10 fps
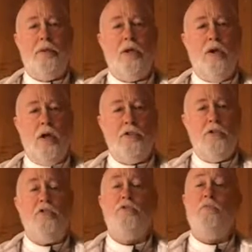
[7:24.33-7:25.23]

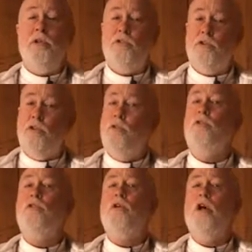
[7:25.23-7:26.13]
Because of
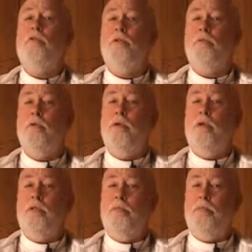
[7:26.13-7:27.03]
misuse of
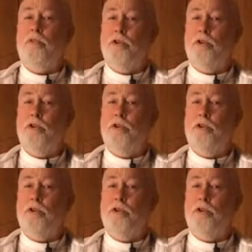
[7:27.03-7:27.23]
the